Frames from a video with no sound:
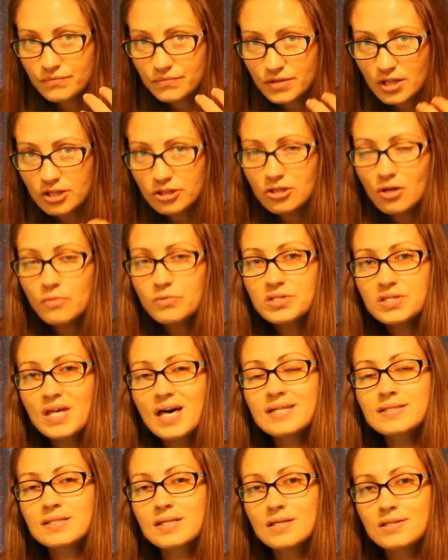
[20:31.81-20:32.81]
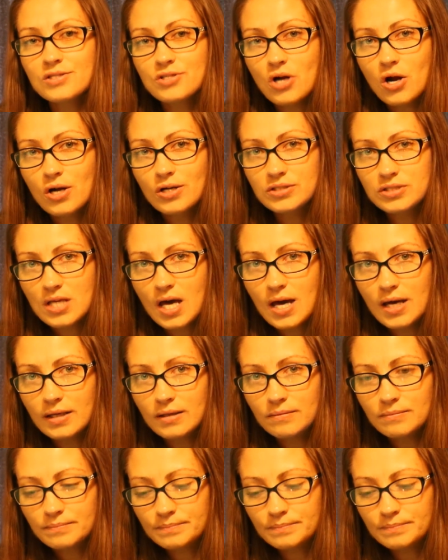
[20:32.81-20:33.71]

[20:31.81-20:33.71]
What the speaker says: that those lessons are done.